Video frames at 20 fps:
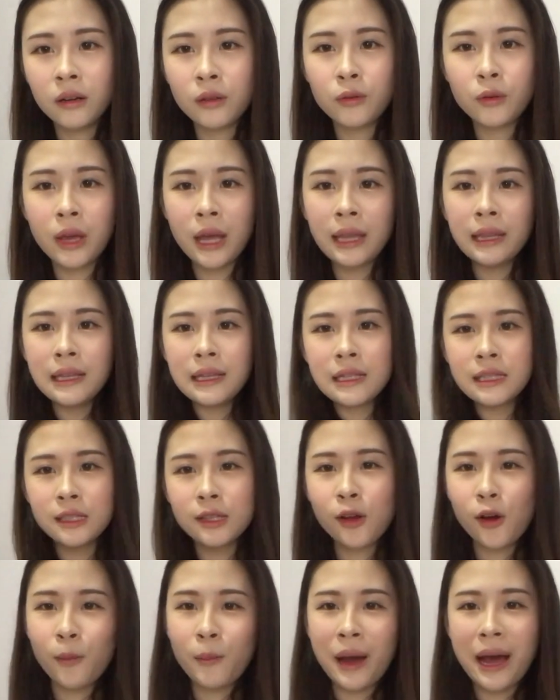you can
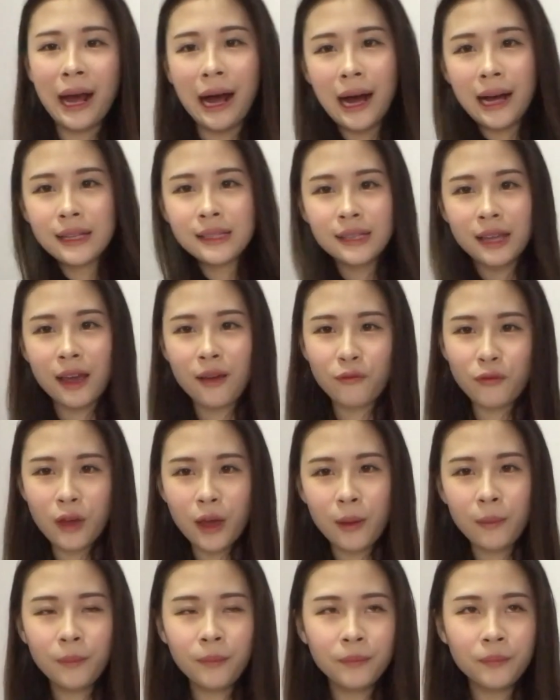list it on my Ask
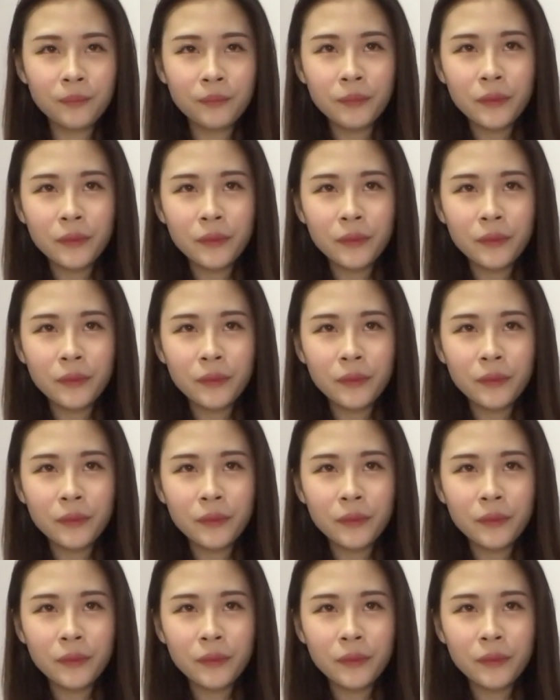FM.